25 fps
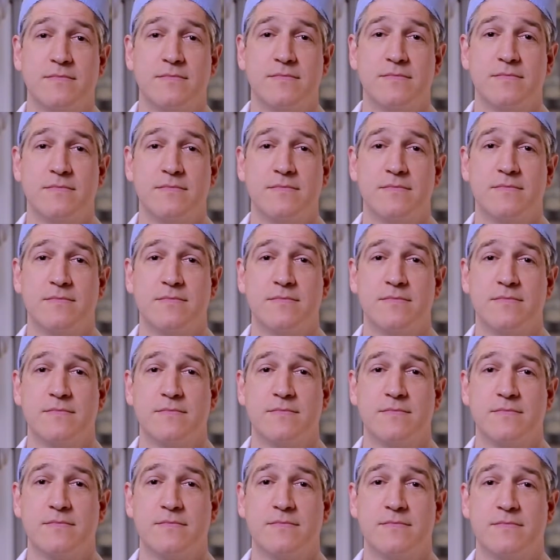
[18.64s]

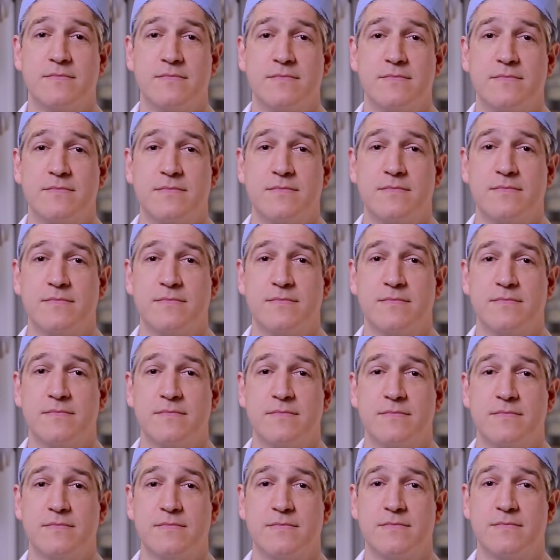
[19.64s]

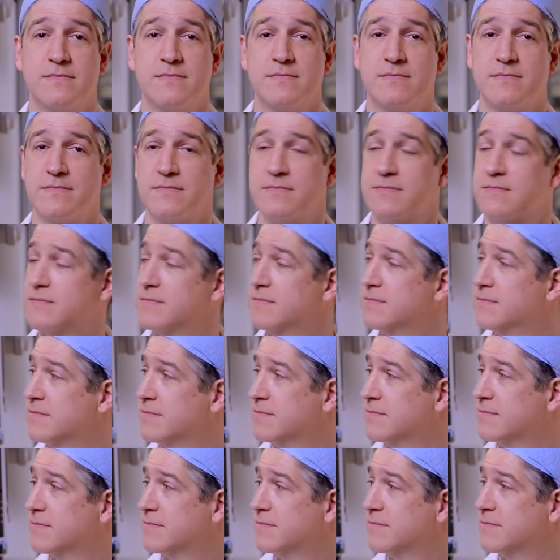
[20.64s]

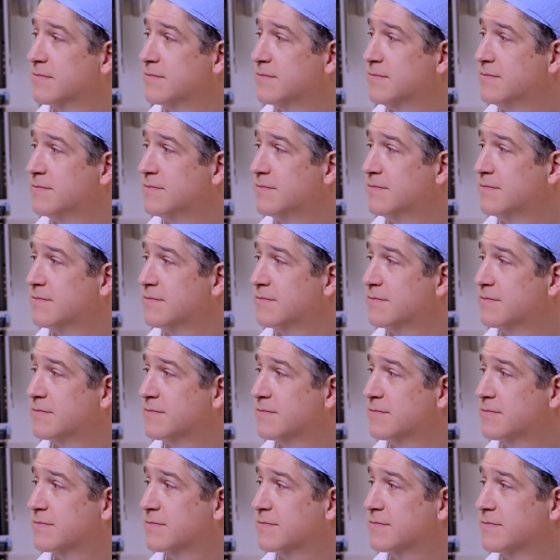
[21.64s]

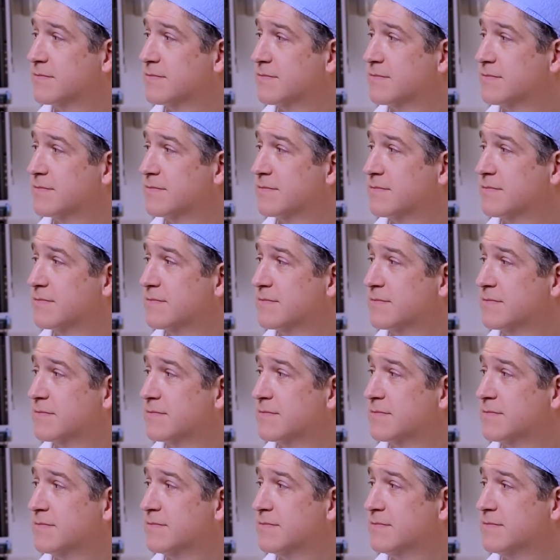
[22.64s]

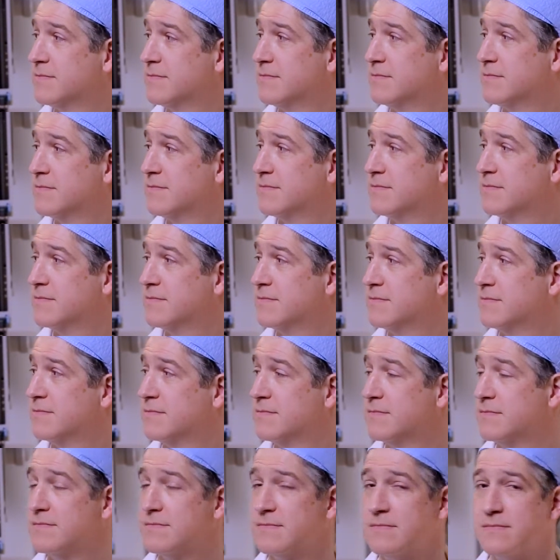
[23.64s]

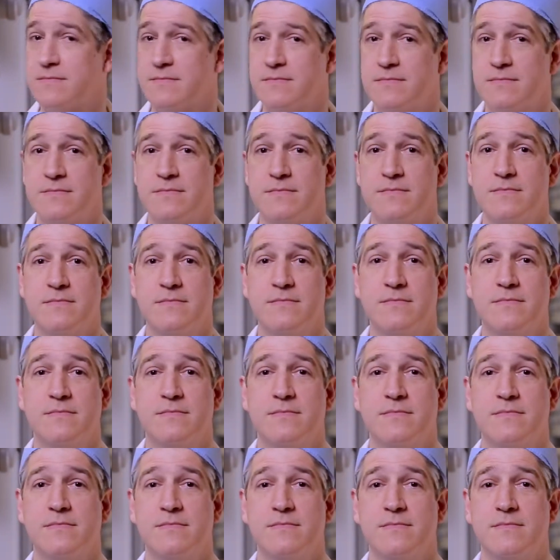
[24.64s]

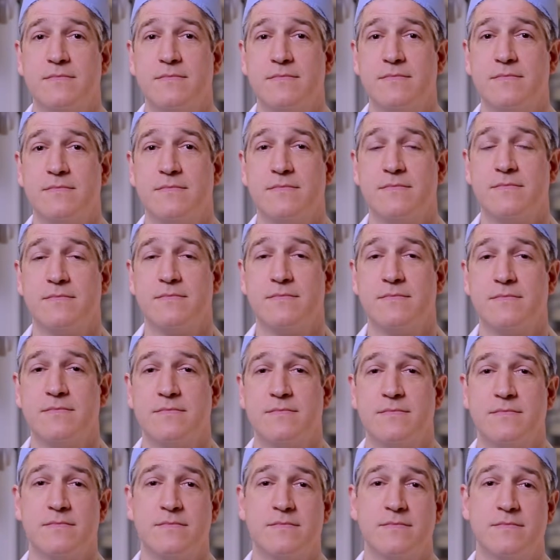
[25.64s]
(silent)